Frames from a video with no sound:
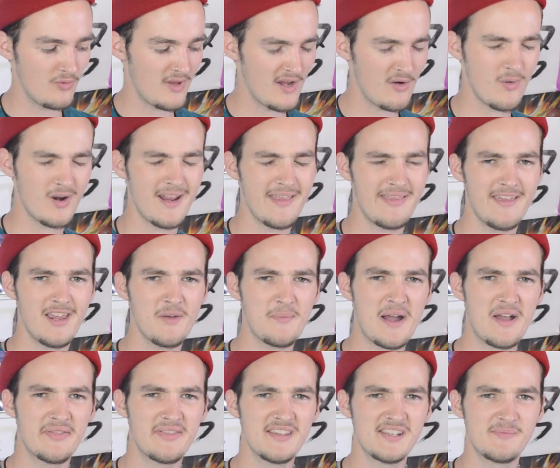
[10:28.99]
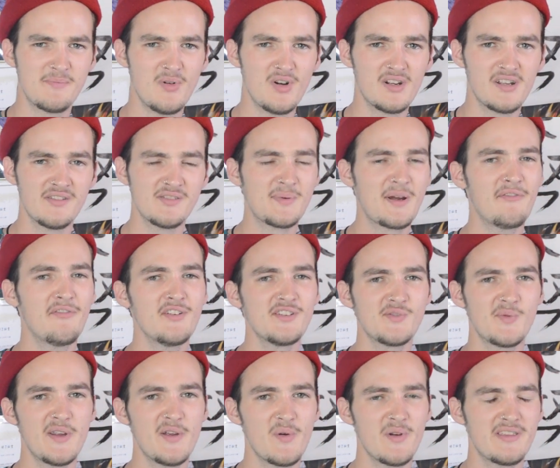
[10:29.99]
like what I think about this book. It's my
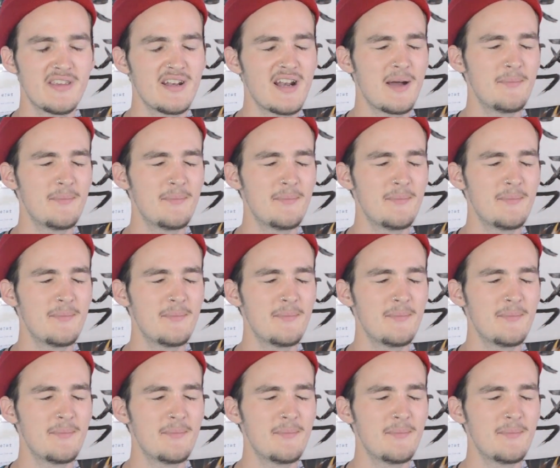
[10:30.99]
first week with it.